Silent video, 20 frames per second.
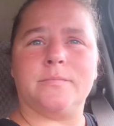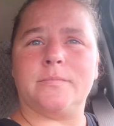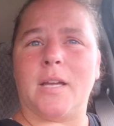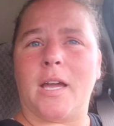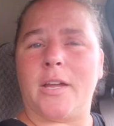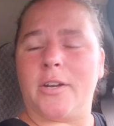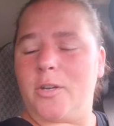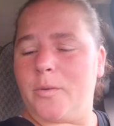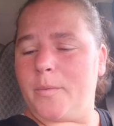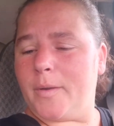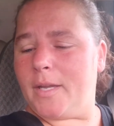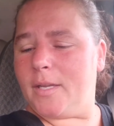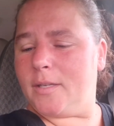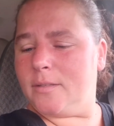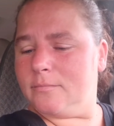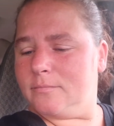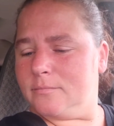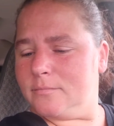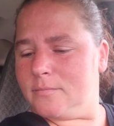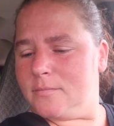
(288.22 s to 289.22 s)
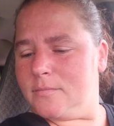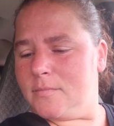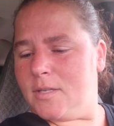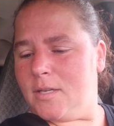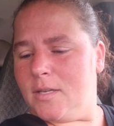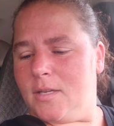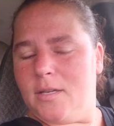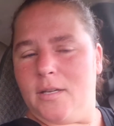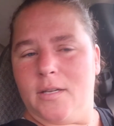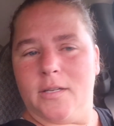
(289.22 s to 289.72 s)
on our way.
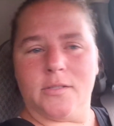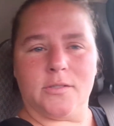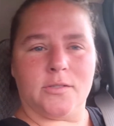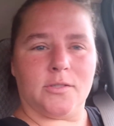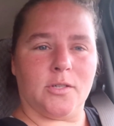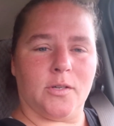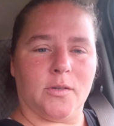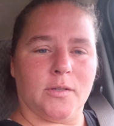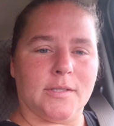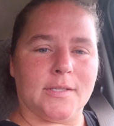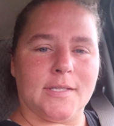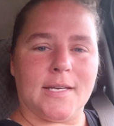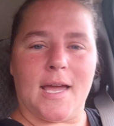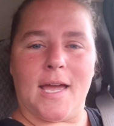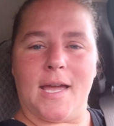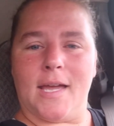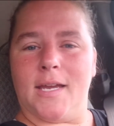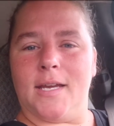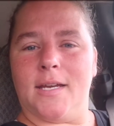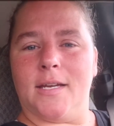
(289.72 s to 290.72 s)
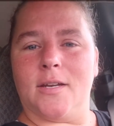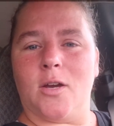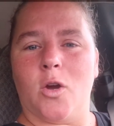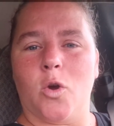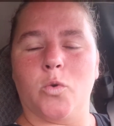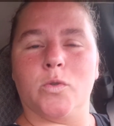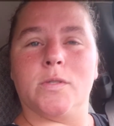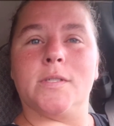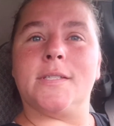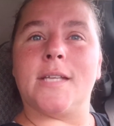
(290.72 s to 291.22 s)
So it's
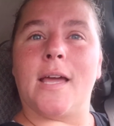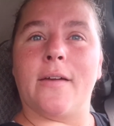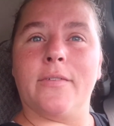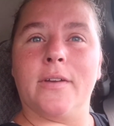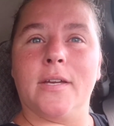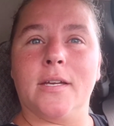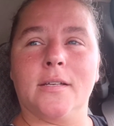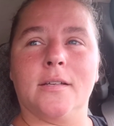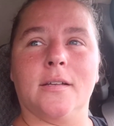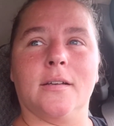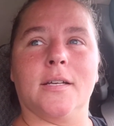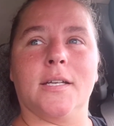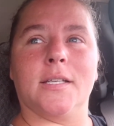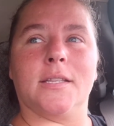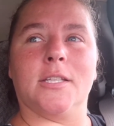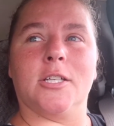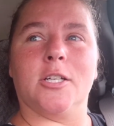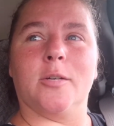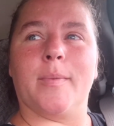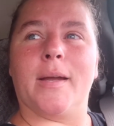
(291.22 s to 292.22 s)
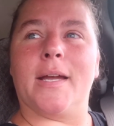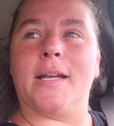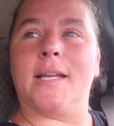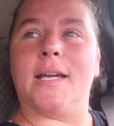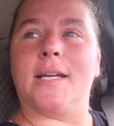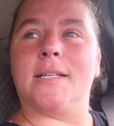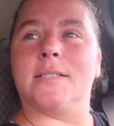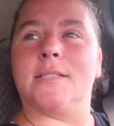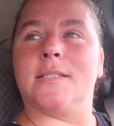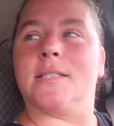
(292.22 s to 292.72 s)
9.07, I'll get there by
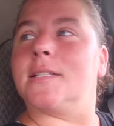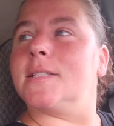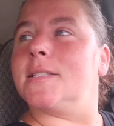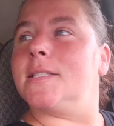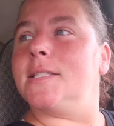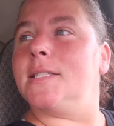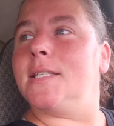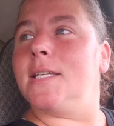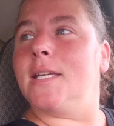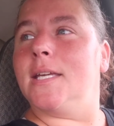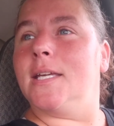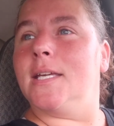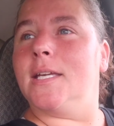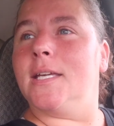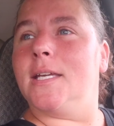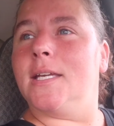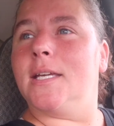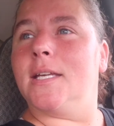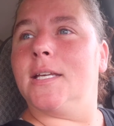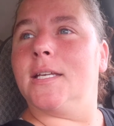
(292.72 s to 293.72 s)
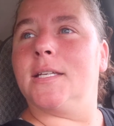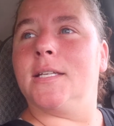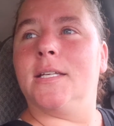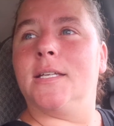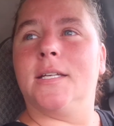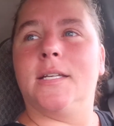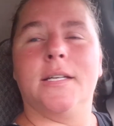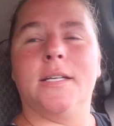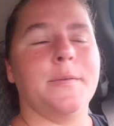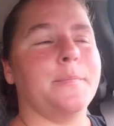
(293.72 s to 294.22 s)
9.16,
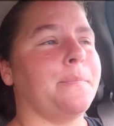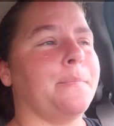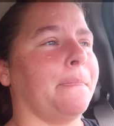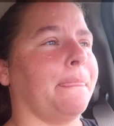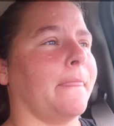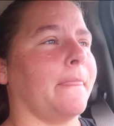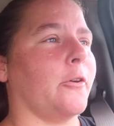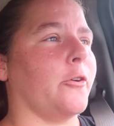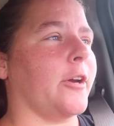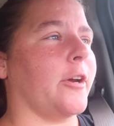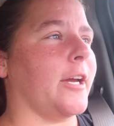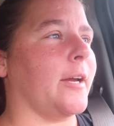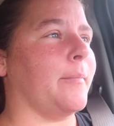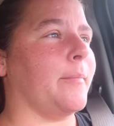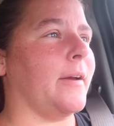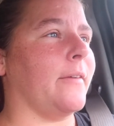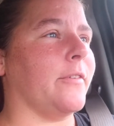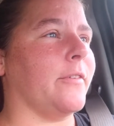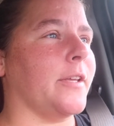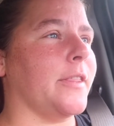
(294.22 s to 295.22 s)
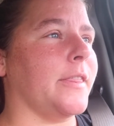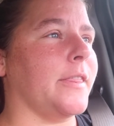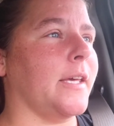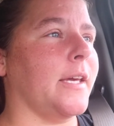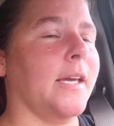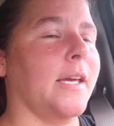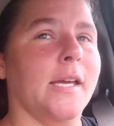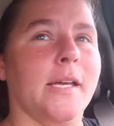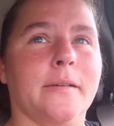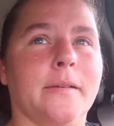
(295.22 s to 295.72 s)
grab
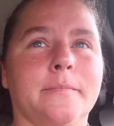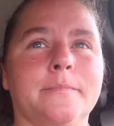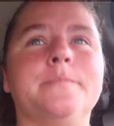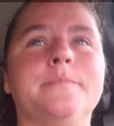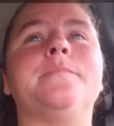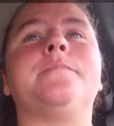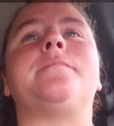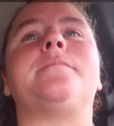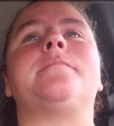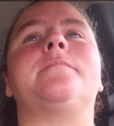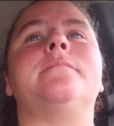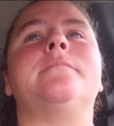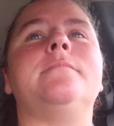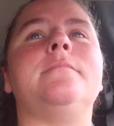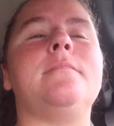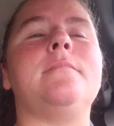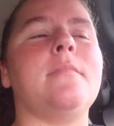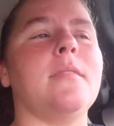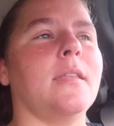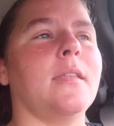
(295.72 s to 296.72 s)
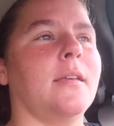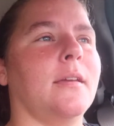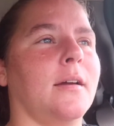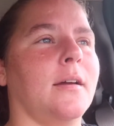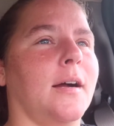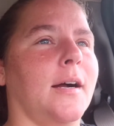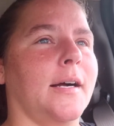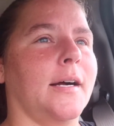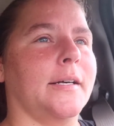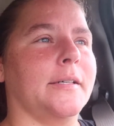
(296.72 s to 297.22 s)
everything.
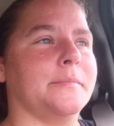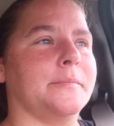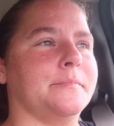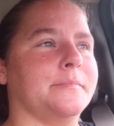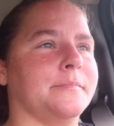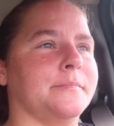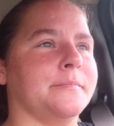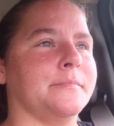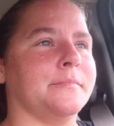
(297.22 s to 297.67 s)
Um,